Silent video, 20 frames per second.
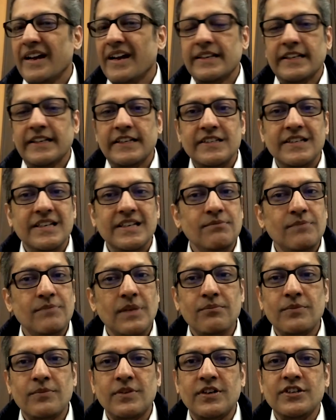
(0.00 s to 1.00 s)
any team
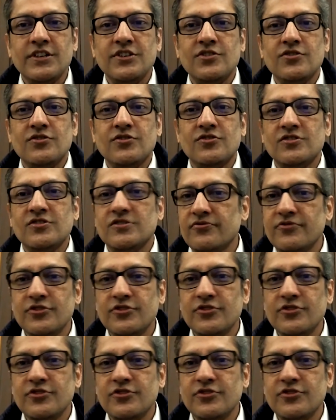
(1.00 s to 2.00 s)
member issues,
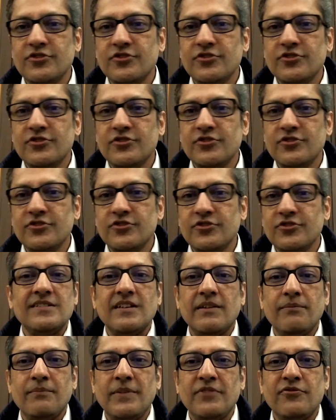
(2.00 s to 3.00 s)
future plans.
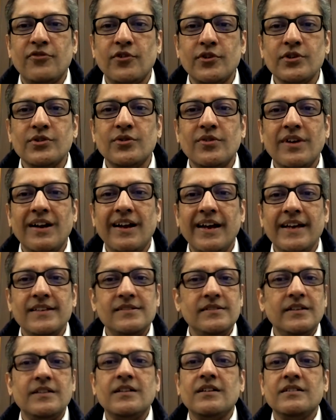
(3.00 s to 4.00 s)
Before you
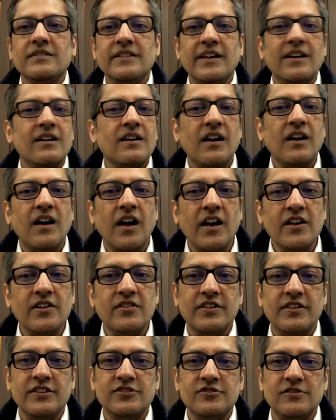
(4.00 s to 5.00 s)
realize it, there are
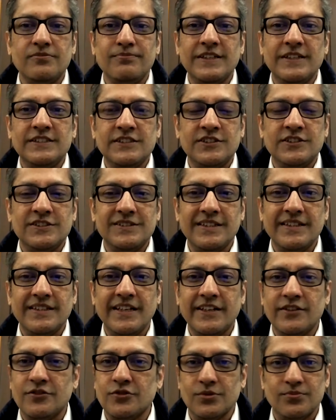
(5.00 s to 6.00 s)
hundreds of messages in
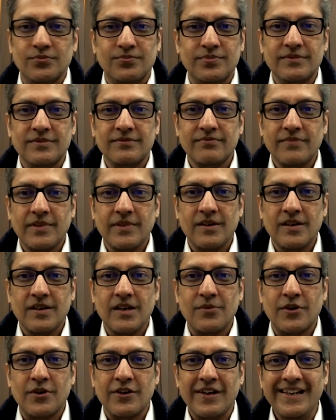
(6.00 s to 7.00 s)
that group.
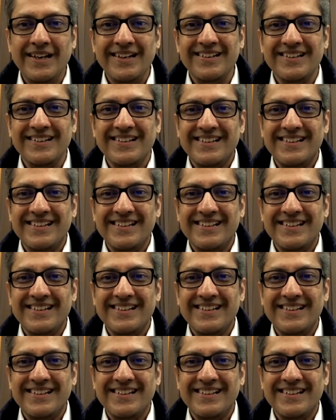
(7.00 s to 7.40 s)
Yep. Am I right?